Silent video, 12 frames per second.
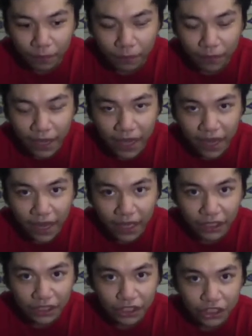Bena
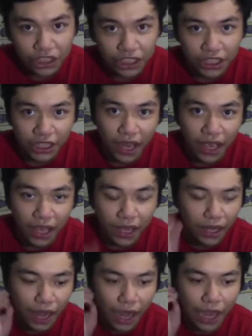and Jennina and
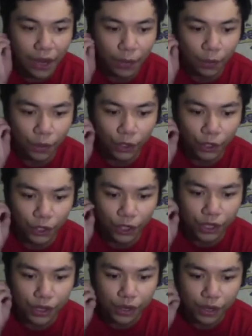I would
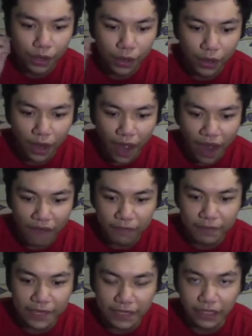have a
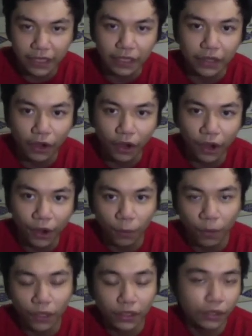meeting on
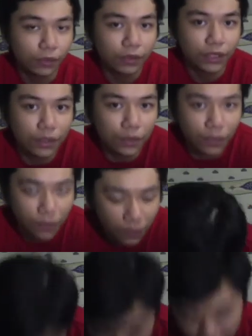what could we do.
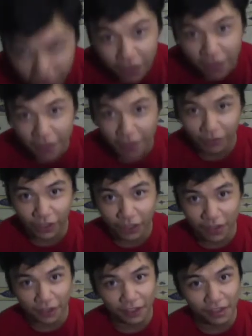This is a
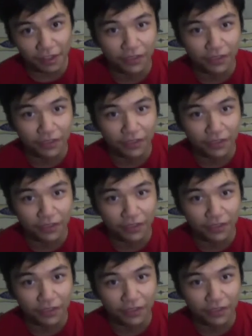very serious